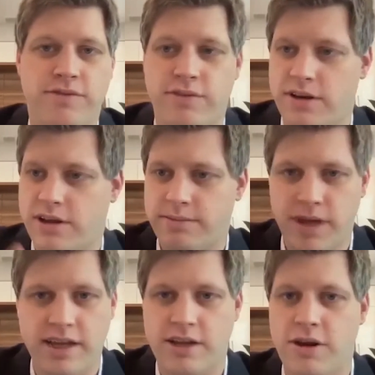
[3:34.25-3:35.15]
We've got an
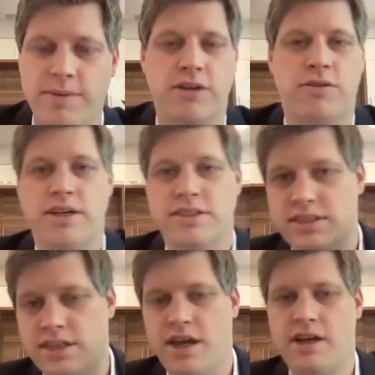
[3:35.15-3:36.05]
economic
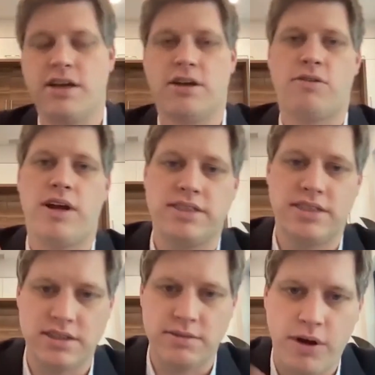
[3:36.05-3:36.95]
crisis, a hunger
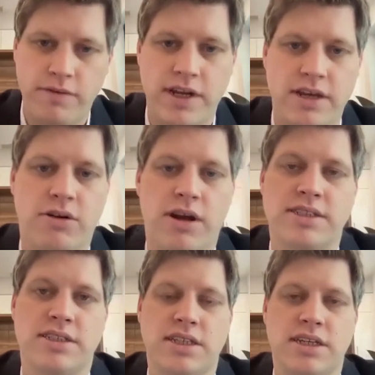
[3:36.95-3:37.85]
crisis, a poverty
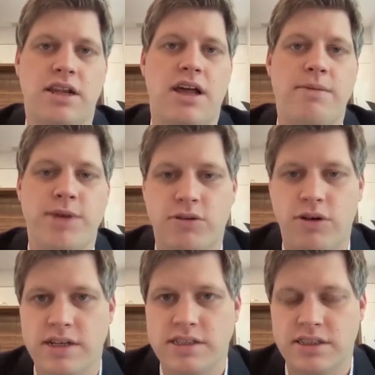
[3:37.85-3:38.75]
crisis, a climate
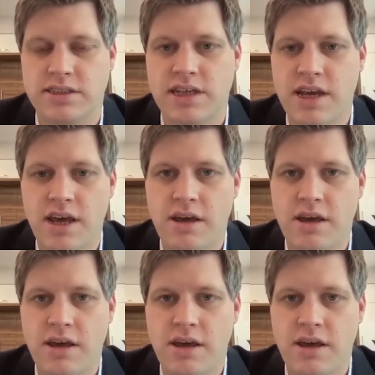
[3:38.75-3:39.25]
crisis.